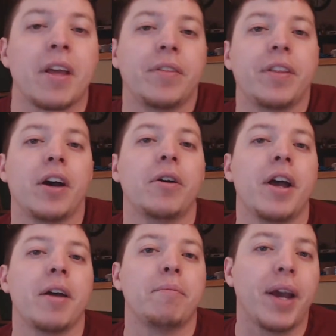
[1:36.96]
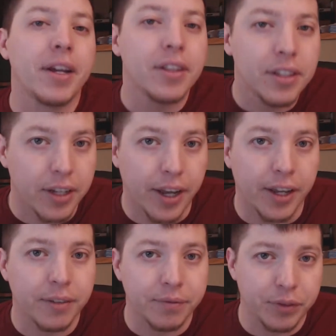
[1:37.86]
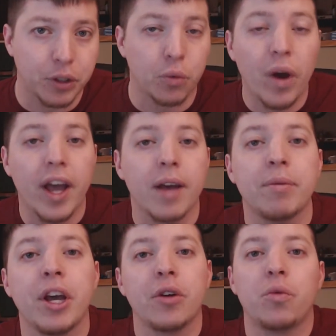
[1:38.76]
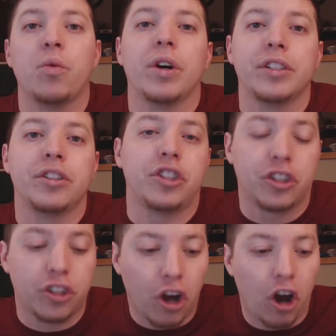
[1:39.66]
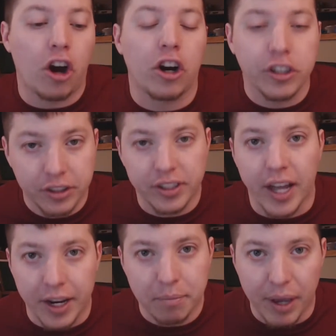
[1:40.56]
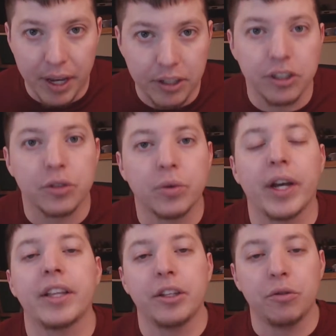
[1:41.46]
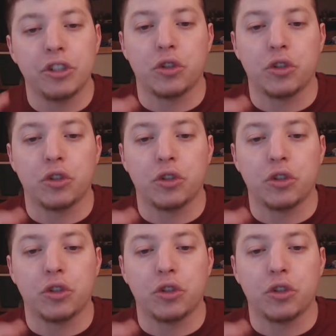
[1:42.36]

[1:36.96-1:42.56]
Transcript: Now, back in the day, the web was just hard static pages, right? You just